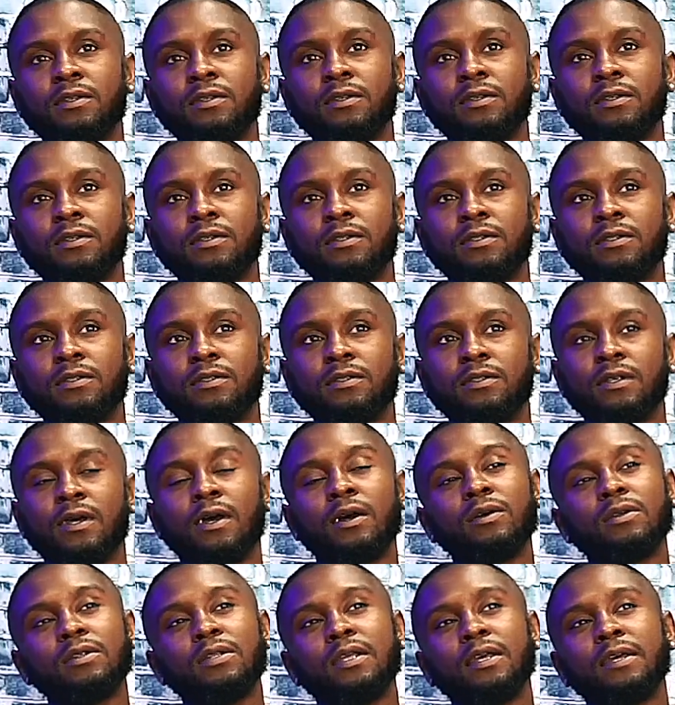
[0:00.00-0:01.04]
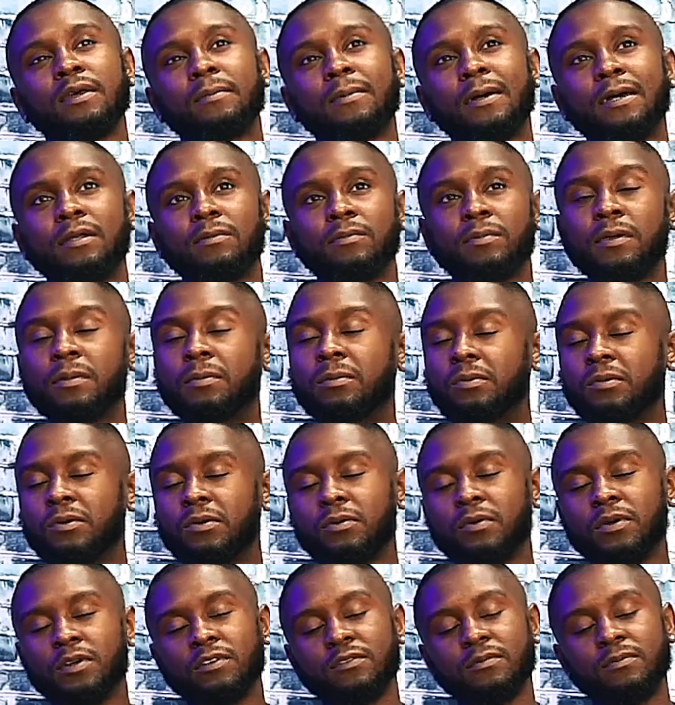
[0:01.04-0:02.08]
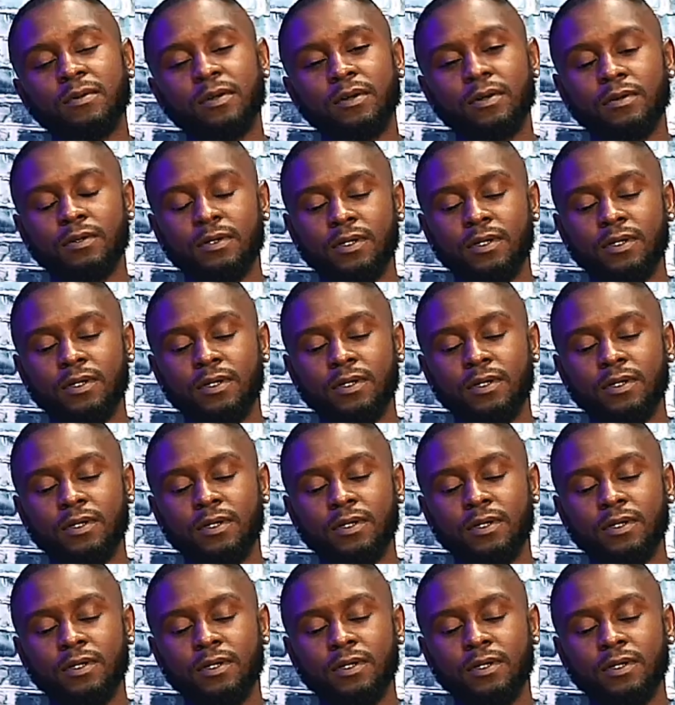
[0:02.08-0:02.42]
that's just me. Only thing about the people with wealth, bro.